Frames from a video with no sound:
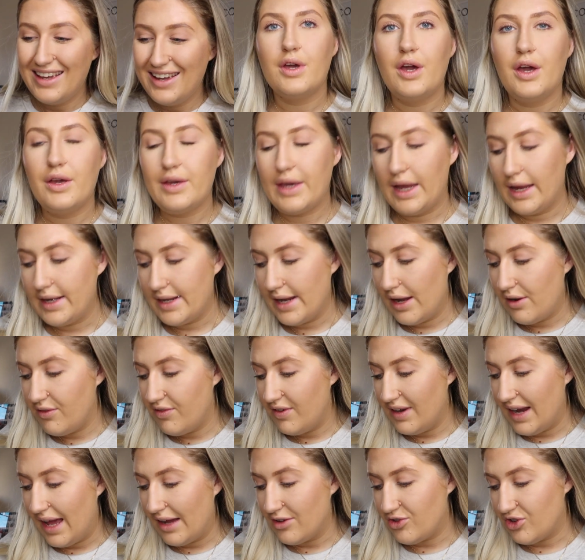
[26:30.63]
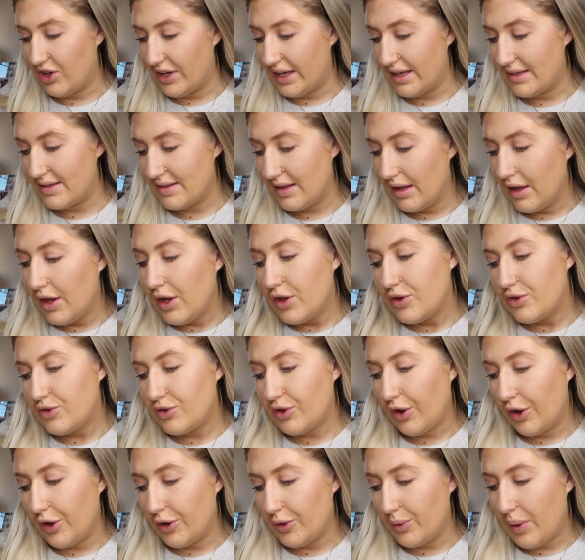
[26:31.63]
Okay, now for lashes.
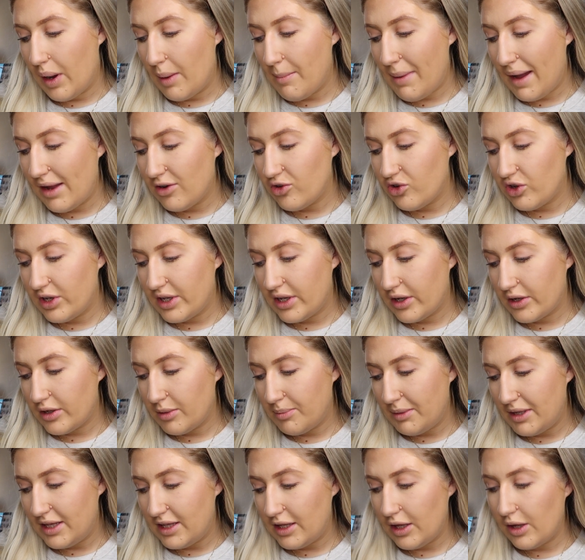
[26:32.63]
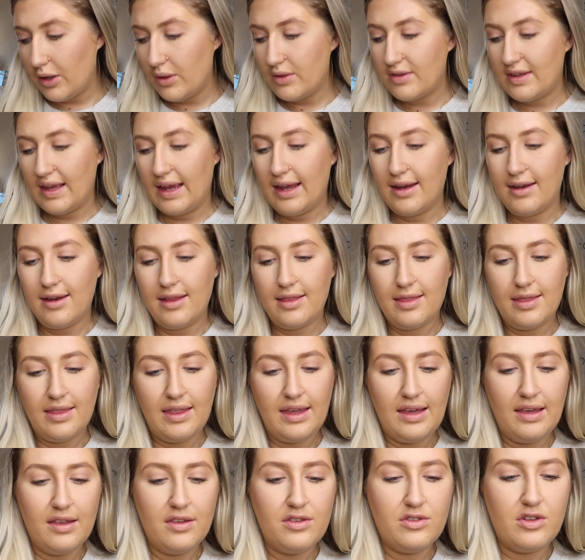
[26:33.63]
So I'm actually going to be using
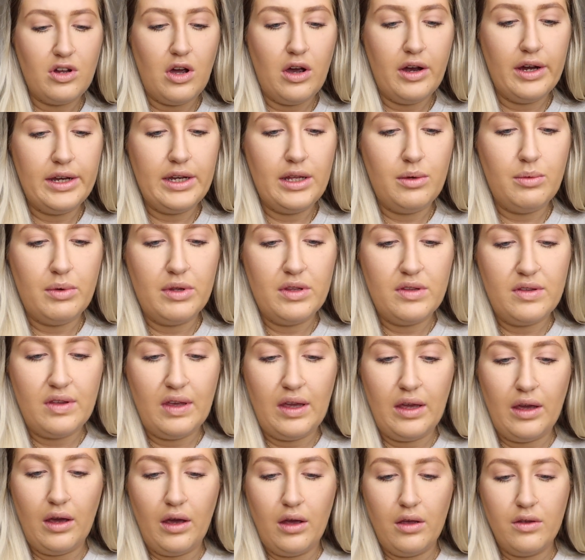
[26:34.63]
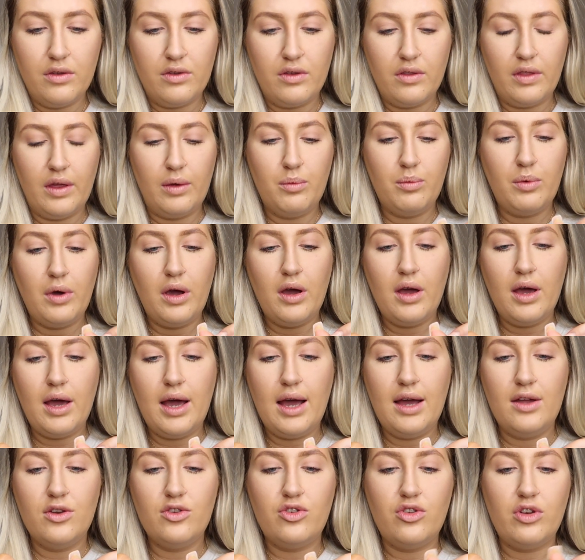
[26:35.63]
these tiny ones here. So they were
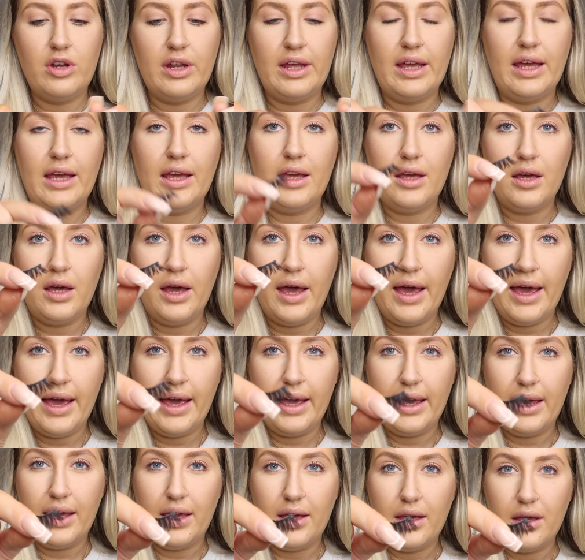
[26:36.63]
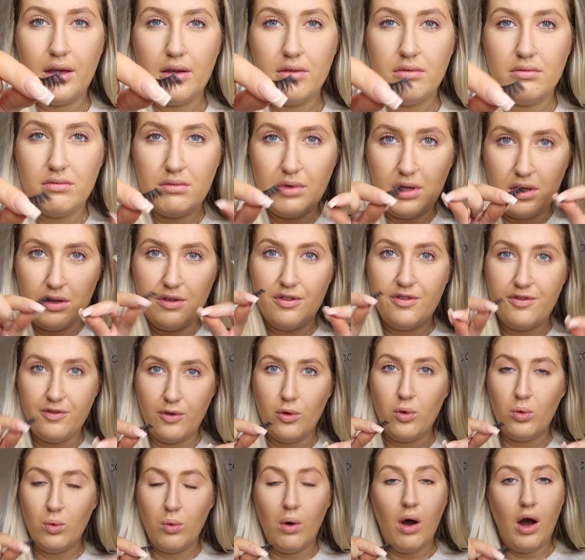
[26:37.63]
actually like a
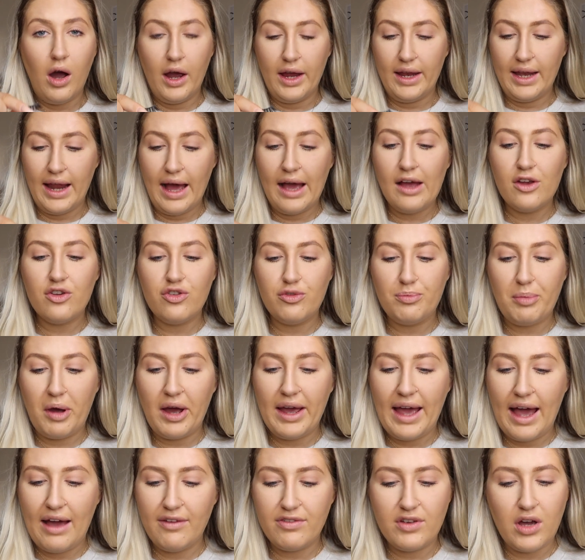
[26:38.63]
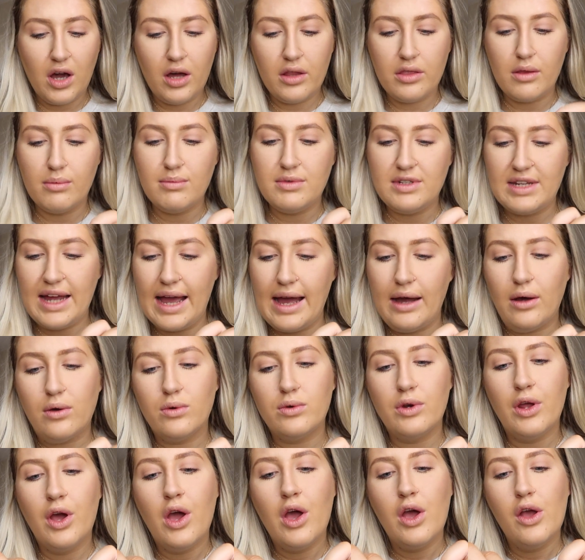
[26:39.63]
full eyelash, but I have cut them
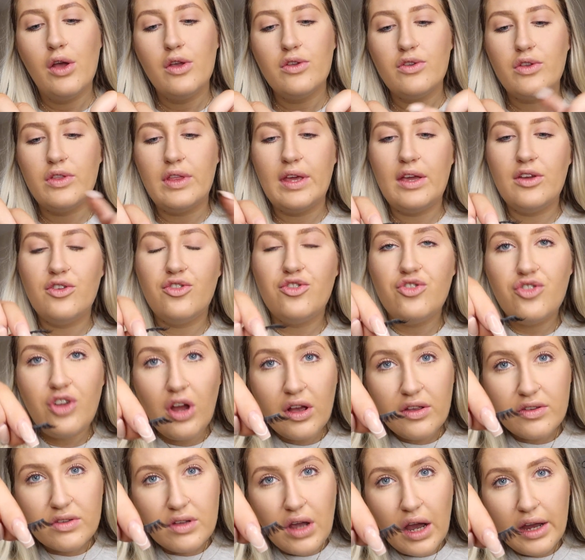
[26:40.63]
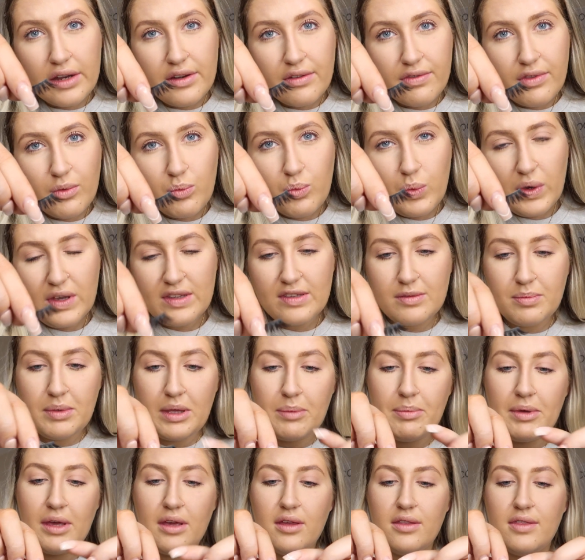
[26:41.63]
down so that it's just kind of the
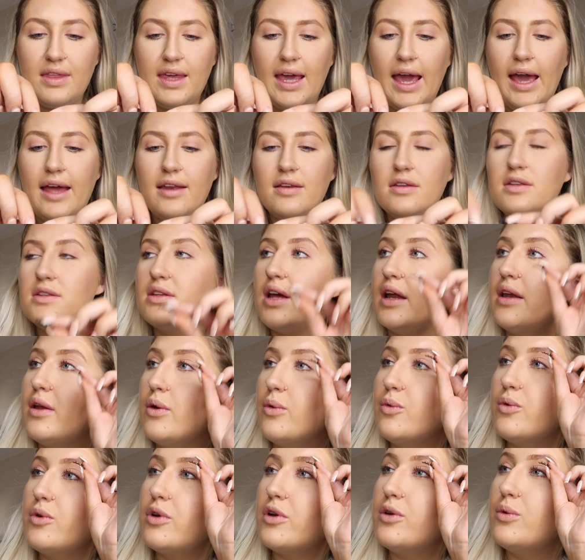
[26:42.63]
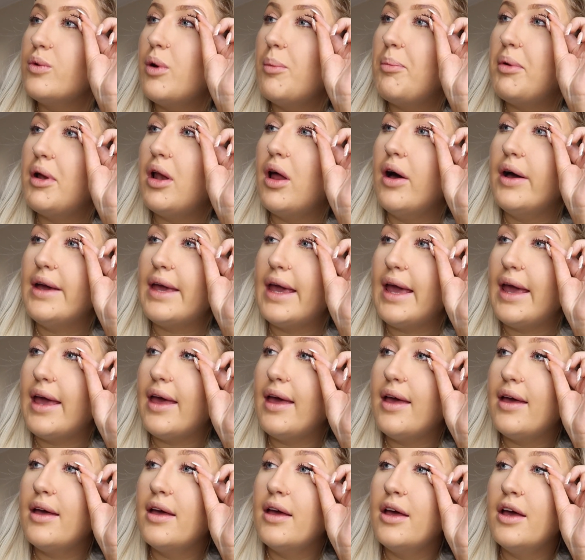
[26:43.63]
wispy bit at the end, and I'm going to apply
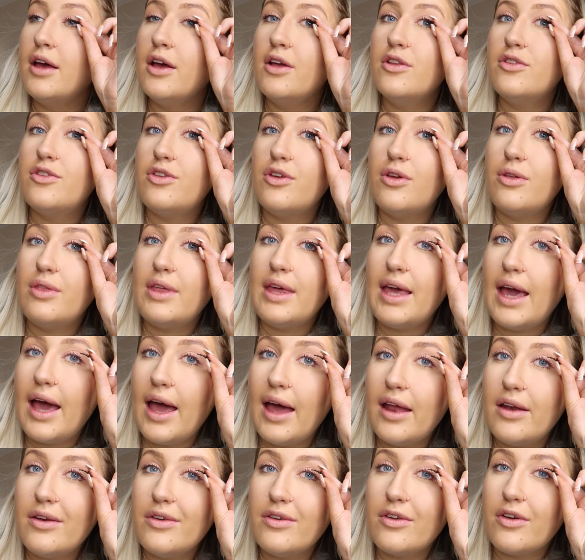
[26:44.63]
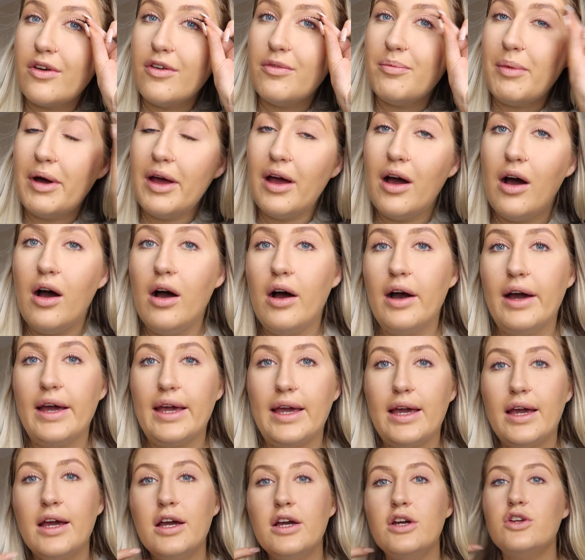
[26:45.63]
it to the end of my
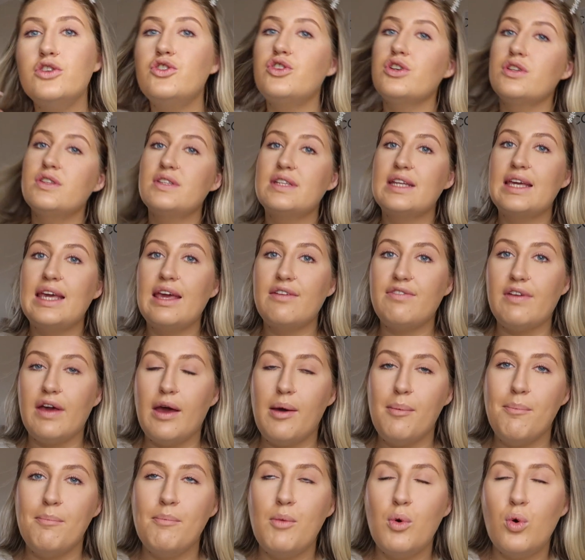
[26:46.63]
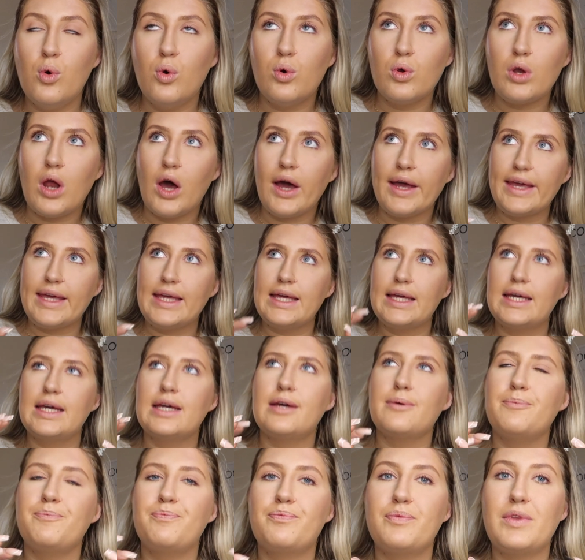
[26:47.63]
eye just to give it a more
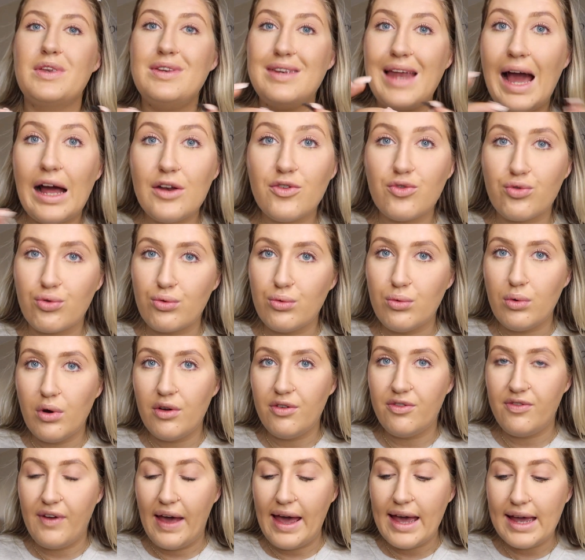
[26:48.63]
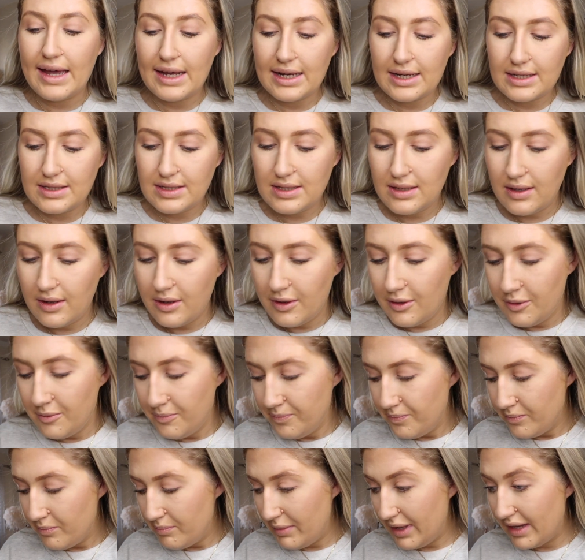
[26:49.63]
like natural effect,
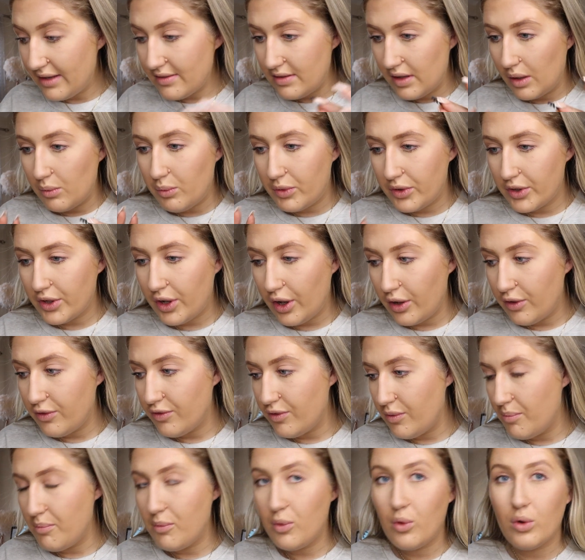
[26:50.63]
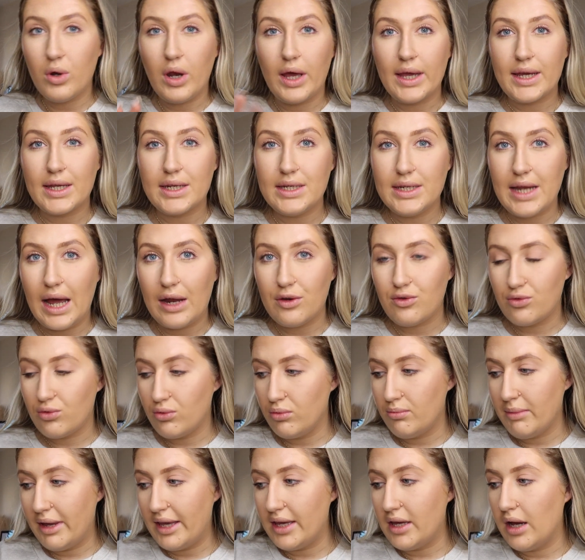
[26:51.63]
because I want to go for more like
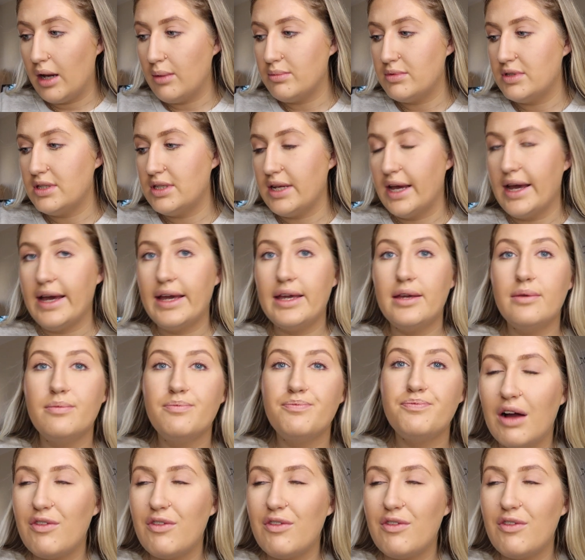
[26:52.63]
natural makeup today.